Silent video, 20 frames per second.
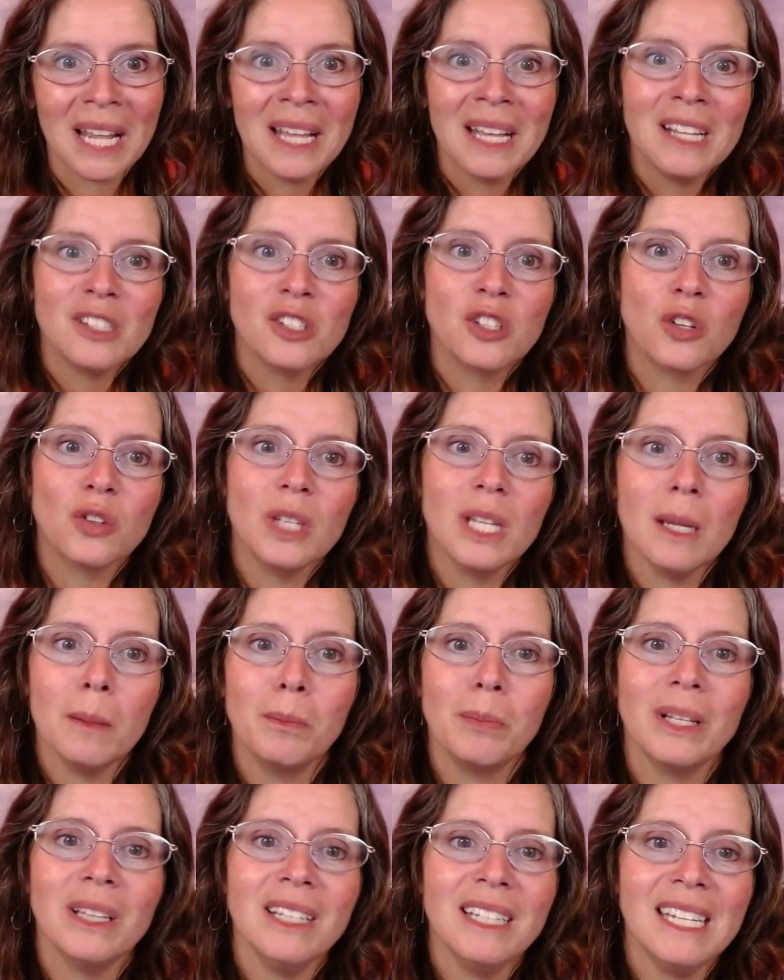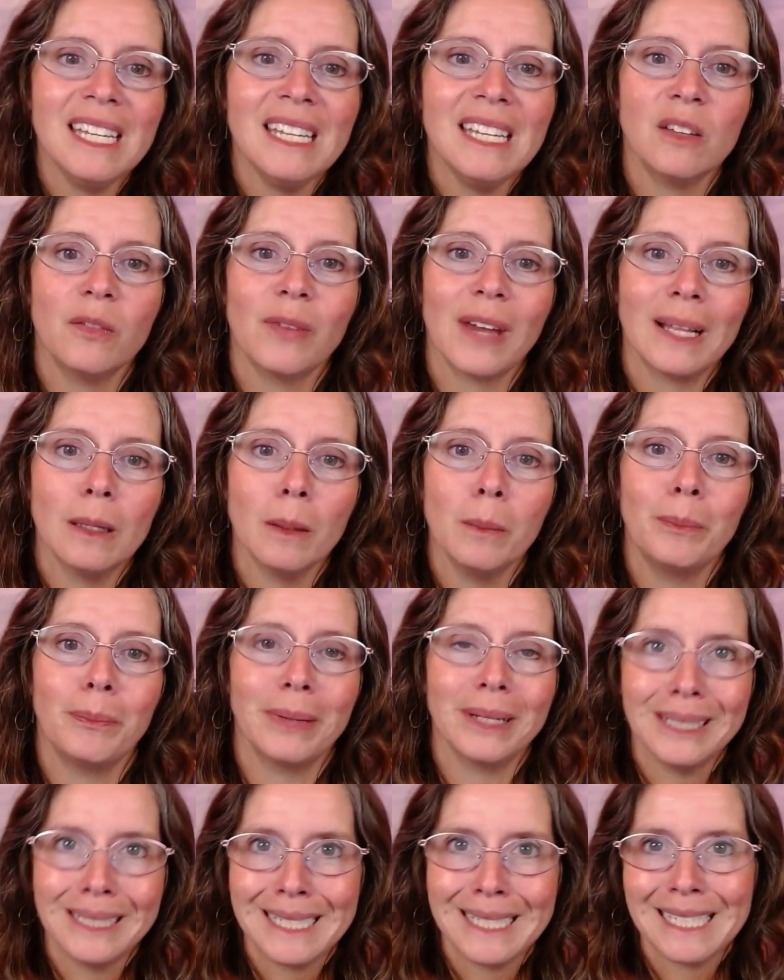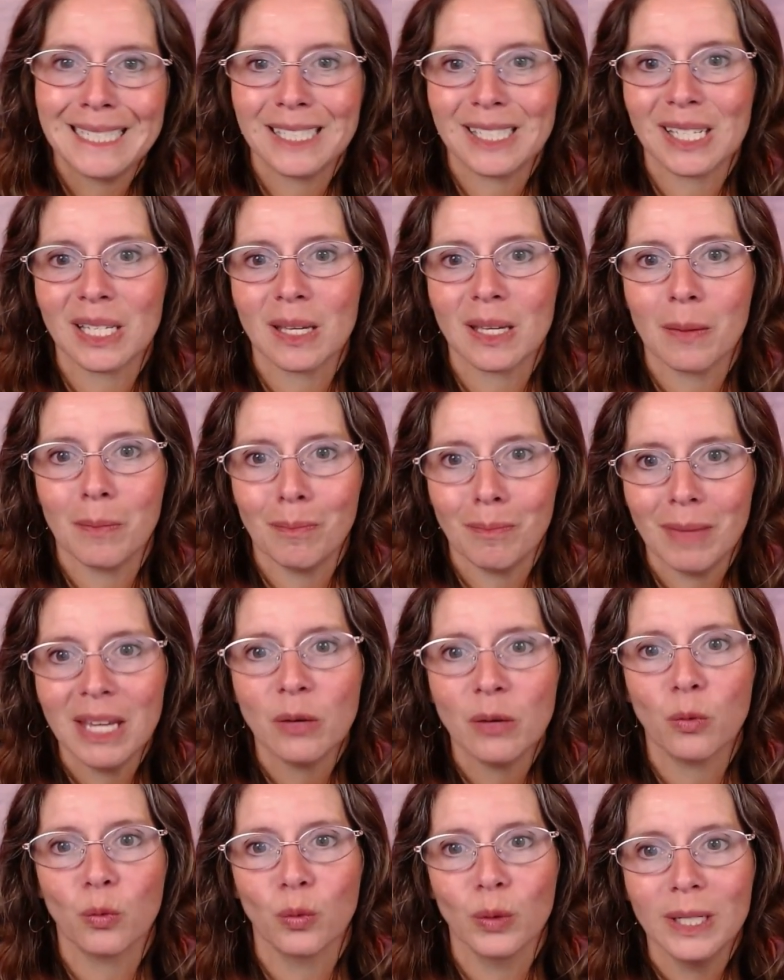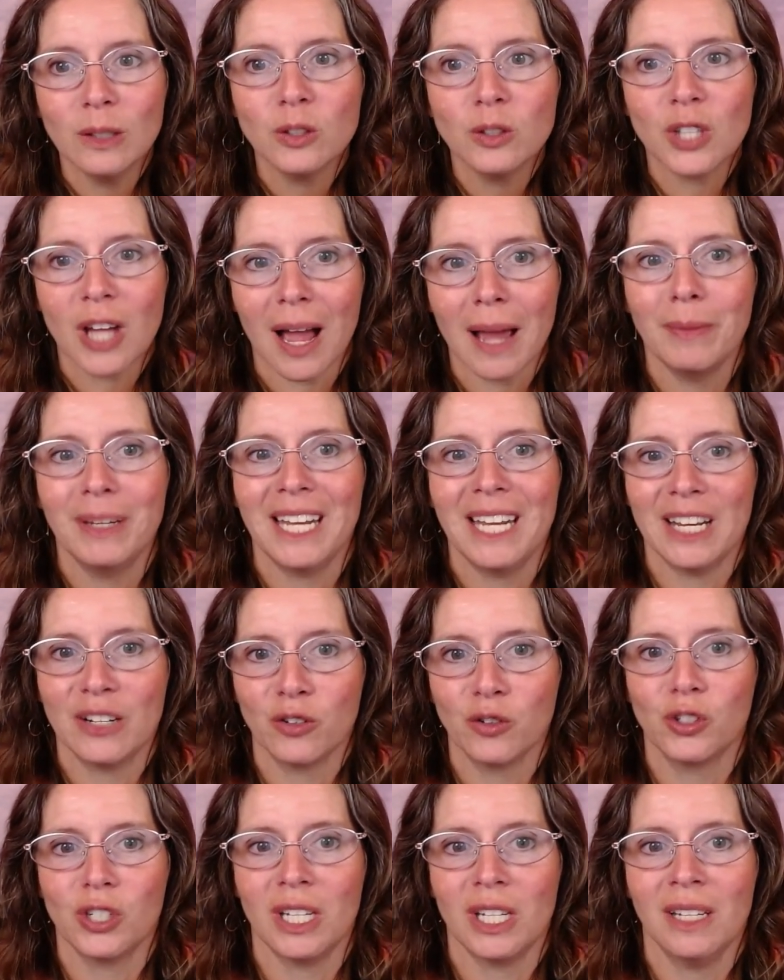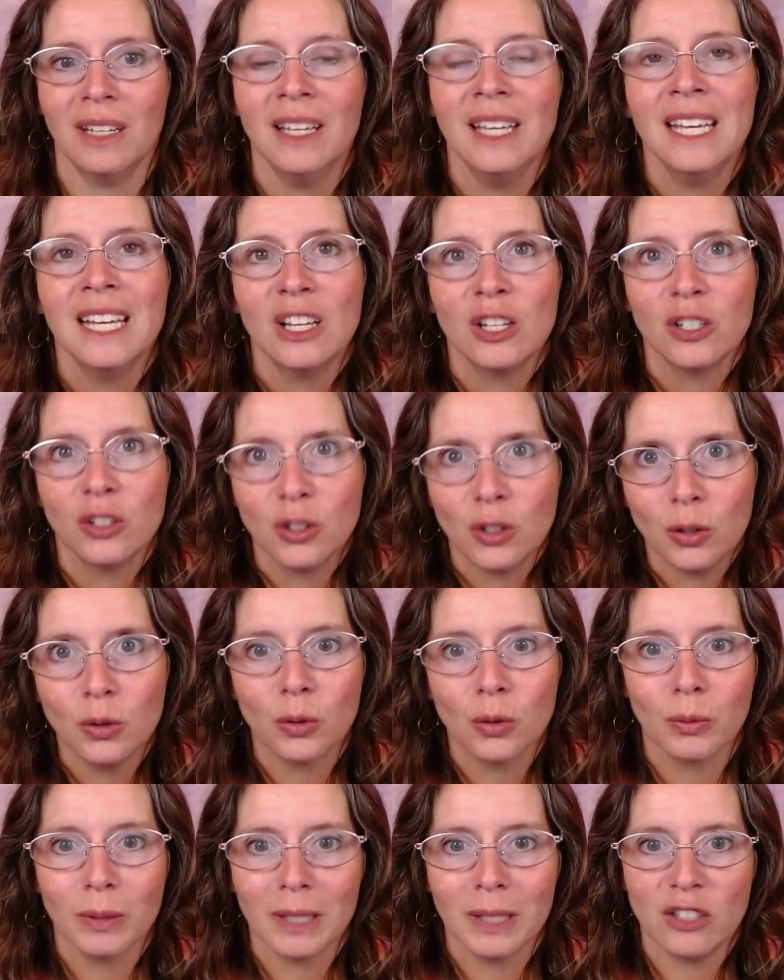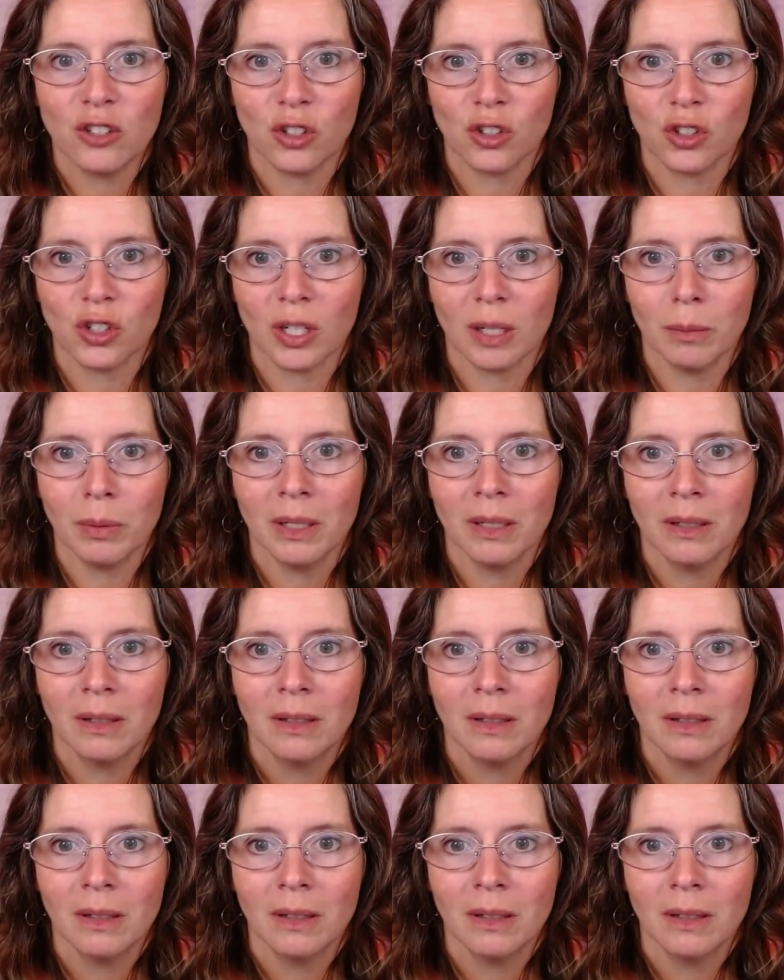So the ability and availability to commit real time and energy to the relationship.